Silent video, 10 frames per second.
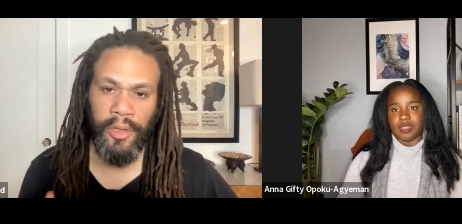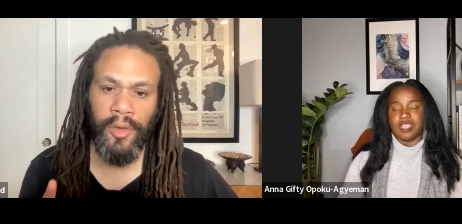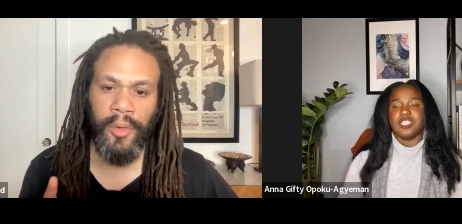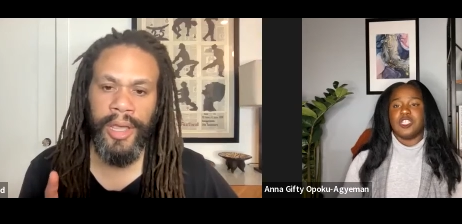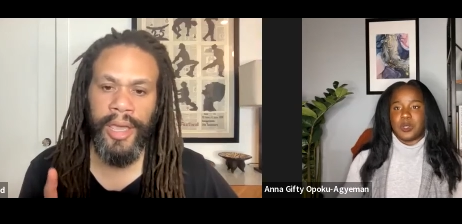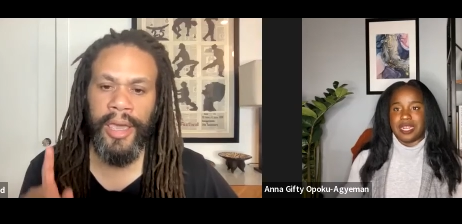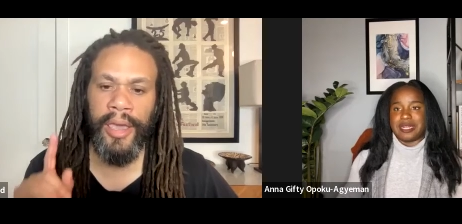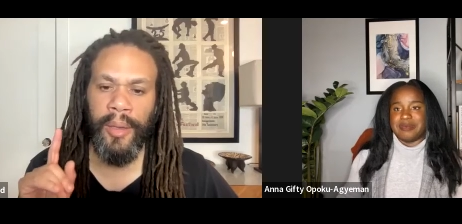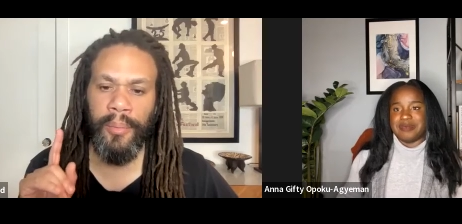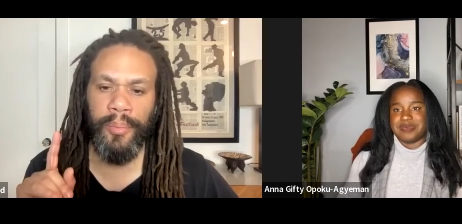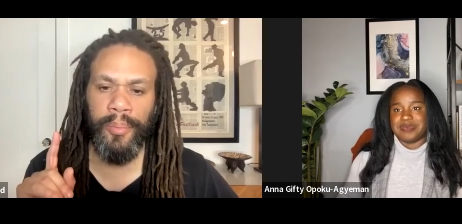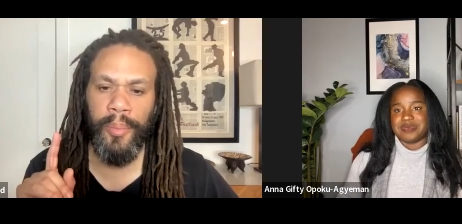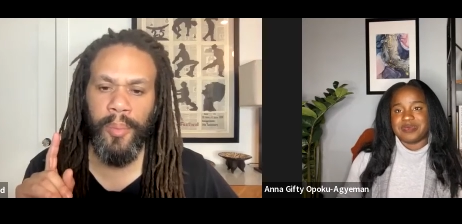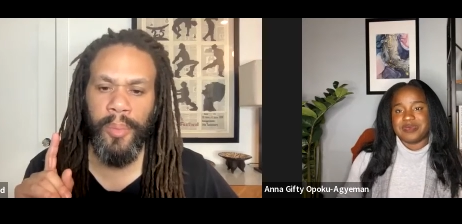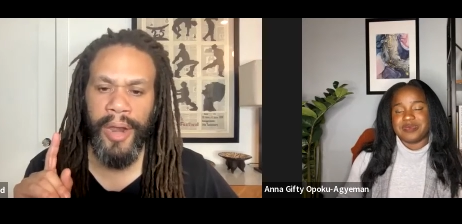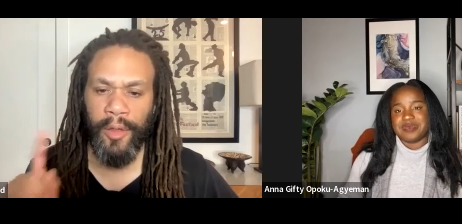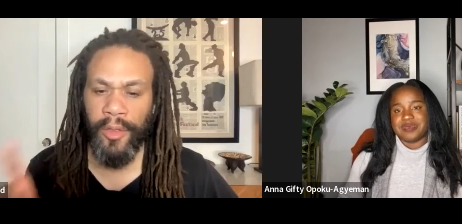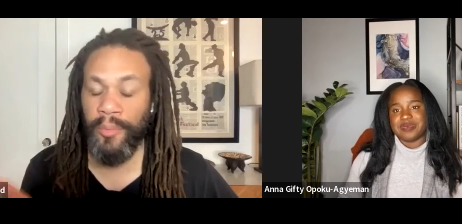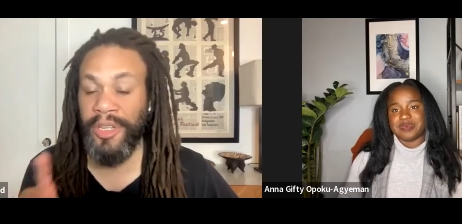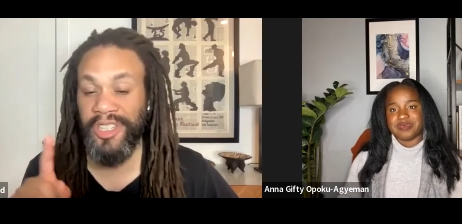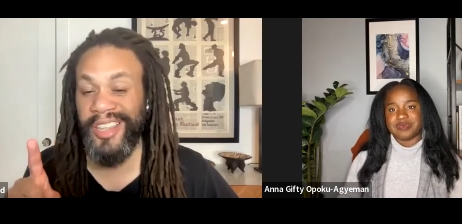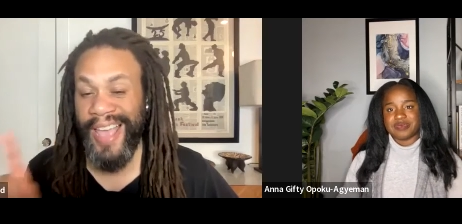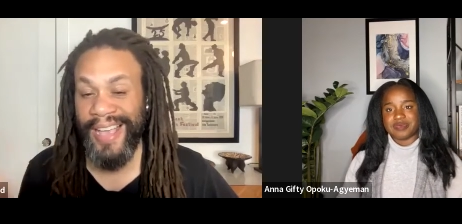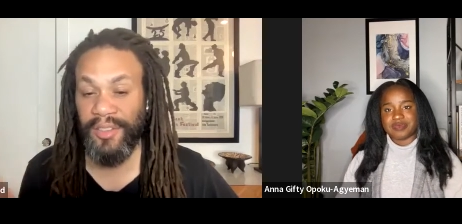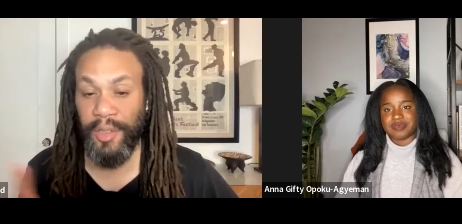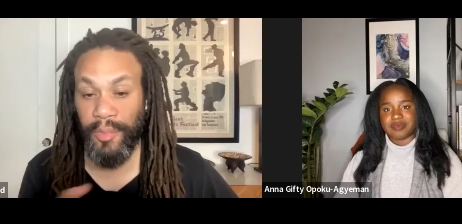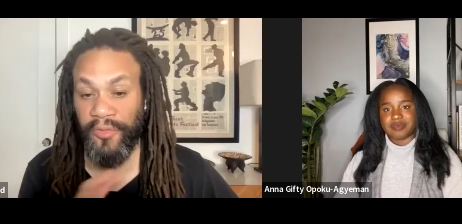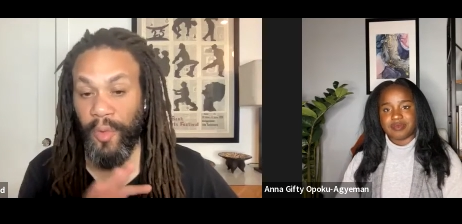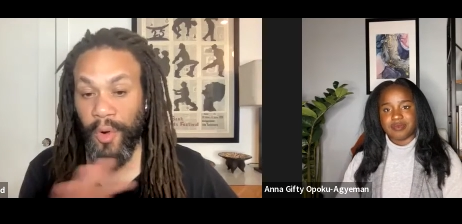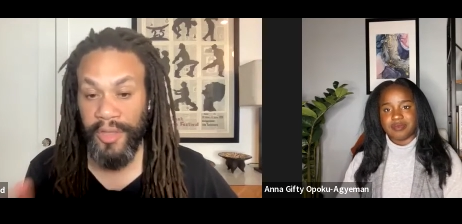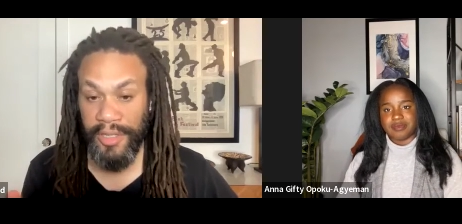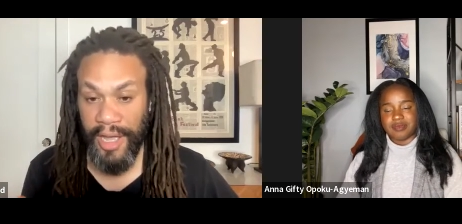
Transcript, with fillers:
Speaker 1: in the Q and A, but I don't. But she had asked it before